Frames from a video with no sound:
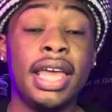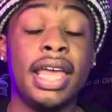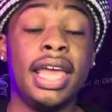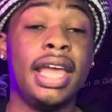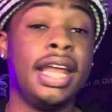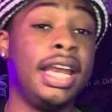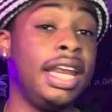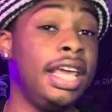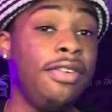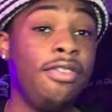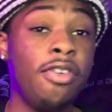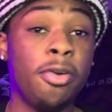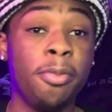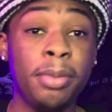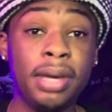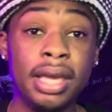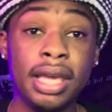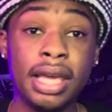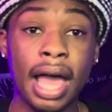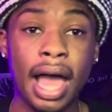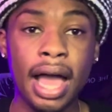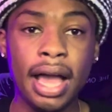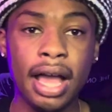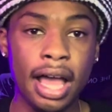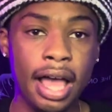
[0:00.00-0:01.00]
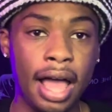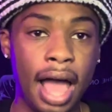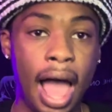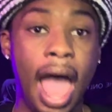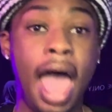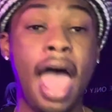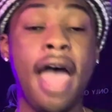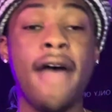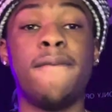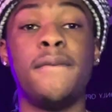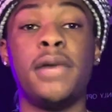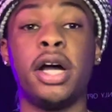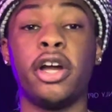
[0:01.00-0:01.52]
And even me, I
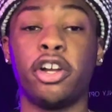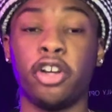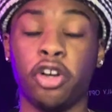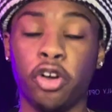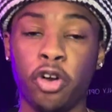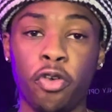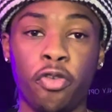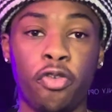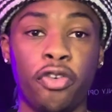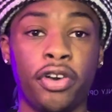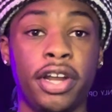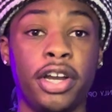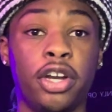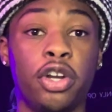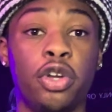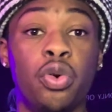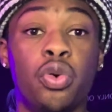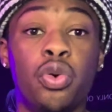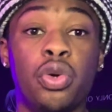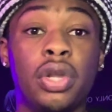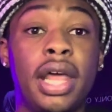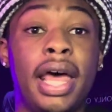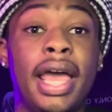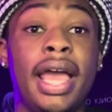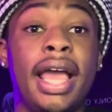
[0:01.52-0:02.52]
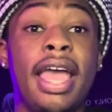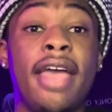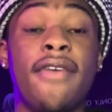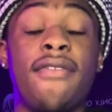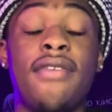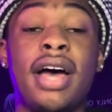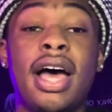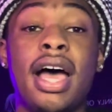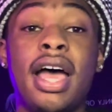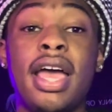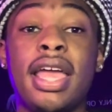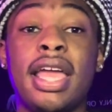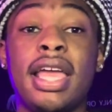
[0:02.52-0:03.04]
have my girlfriend who, like, if
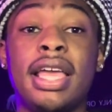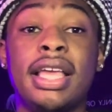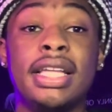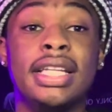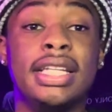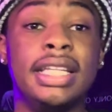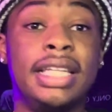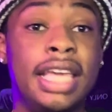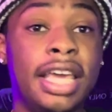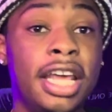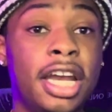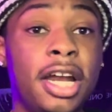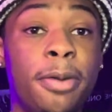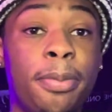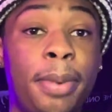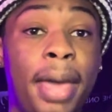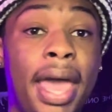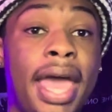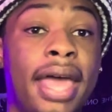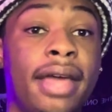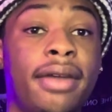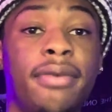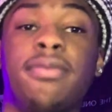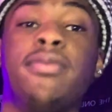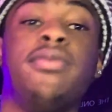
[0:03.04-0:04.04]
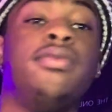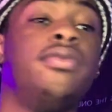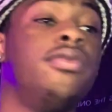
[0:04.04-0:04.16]
I get up at